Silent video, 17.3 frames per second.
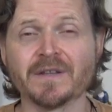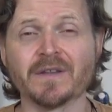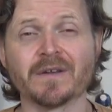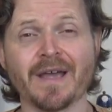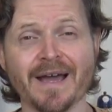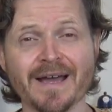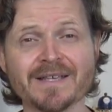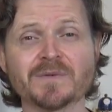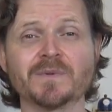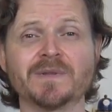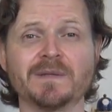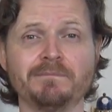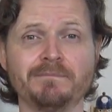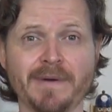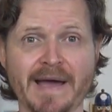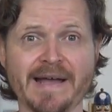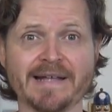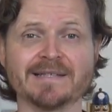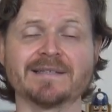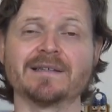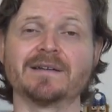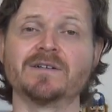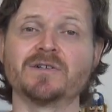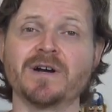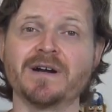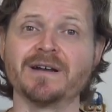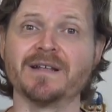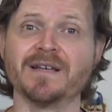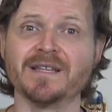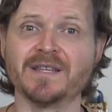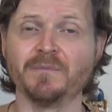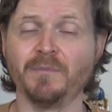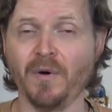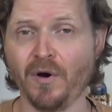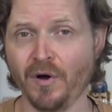the guys with the bats that are trying to hit
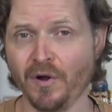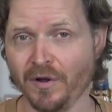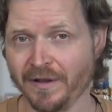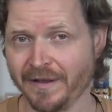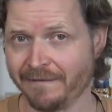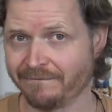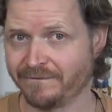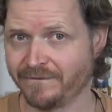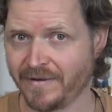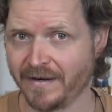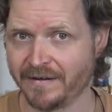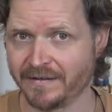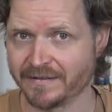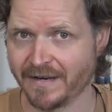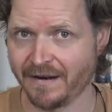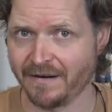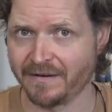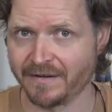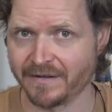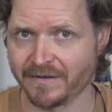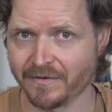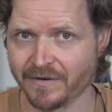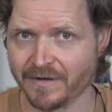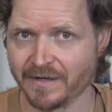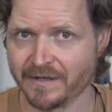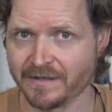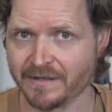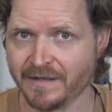the ball in fair territory.